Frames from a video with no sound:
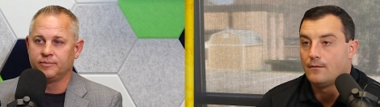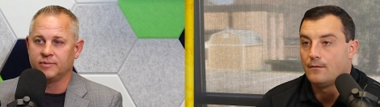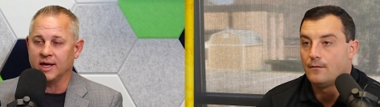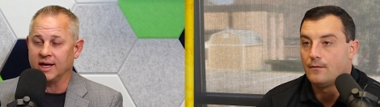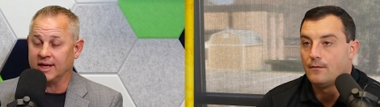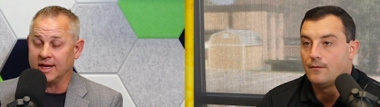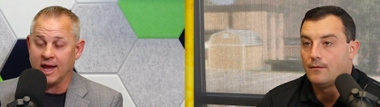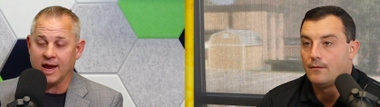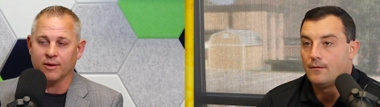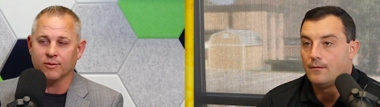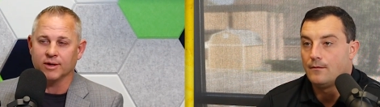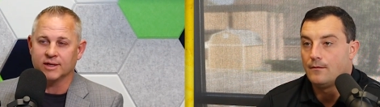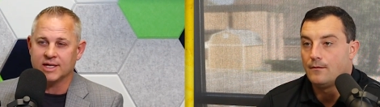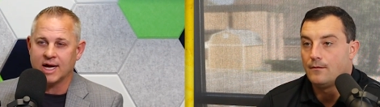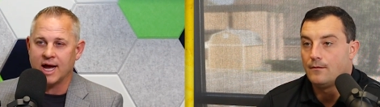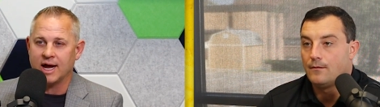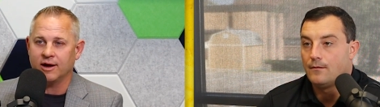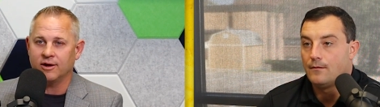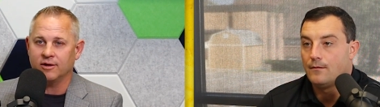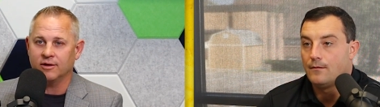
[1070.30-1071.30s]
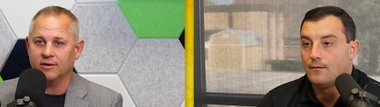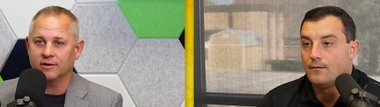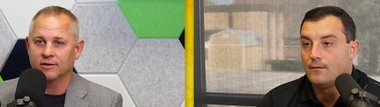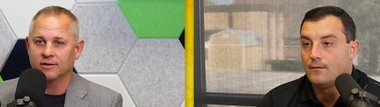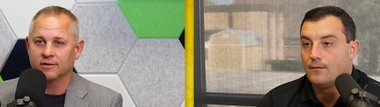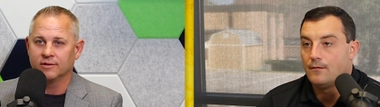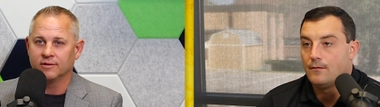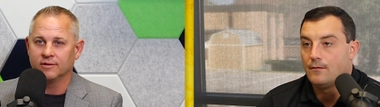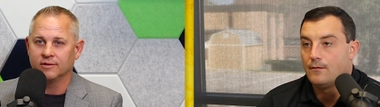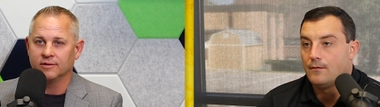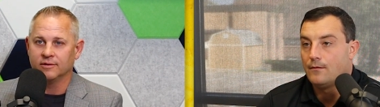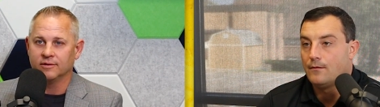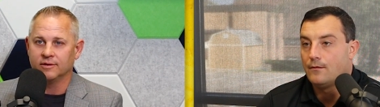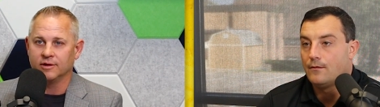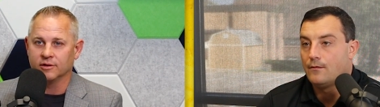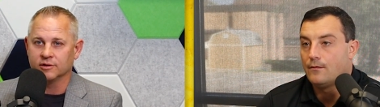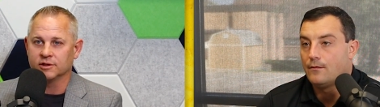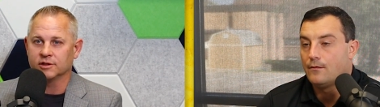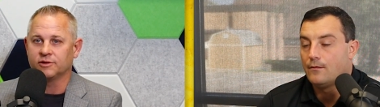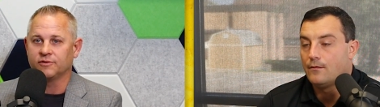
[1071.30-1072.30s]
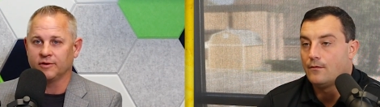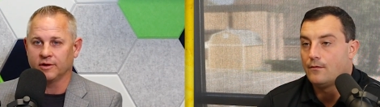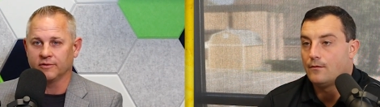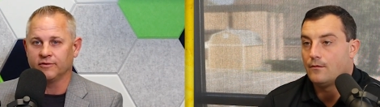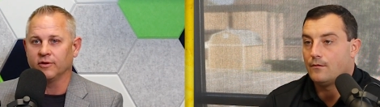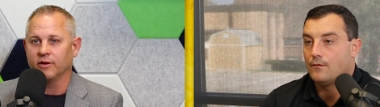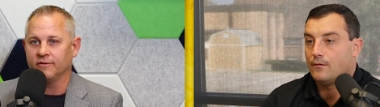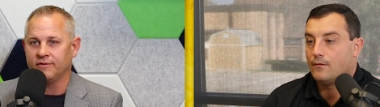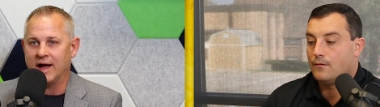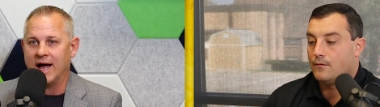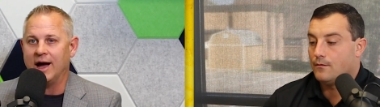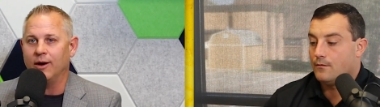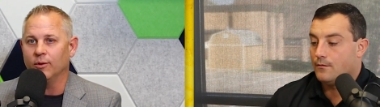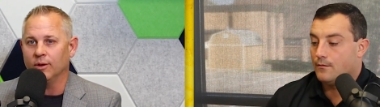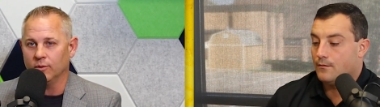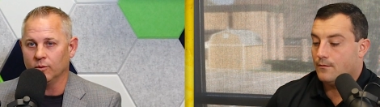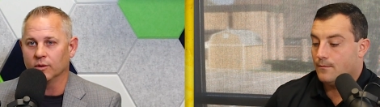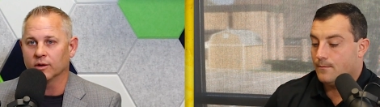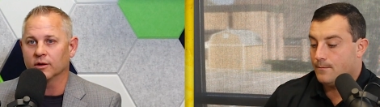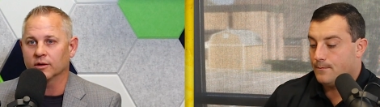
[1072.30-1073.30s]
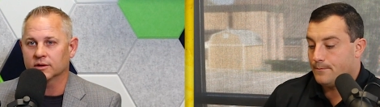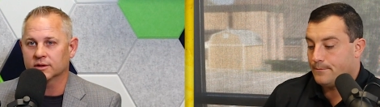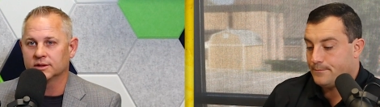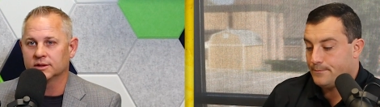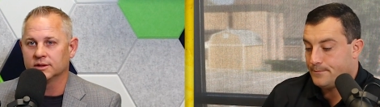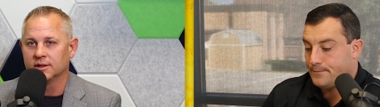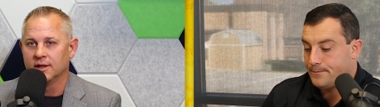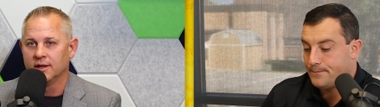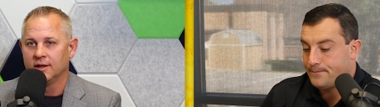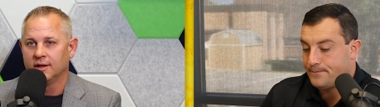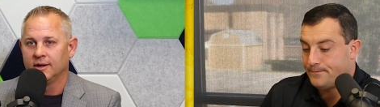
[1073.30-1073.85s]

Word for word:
Speaker 1: they can't retire, they're just fearful of how it works.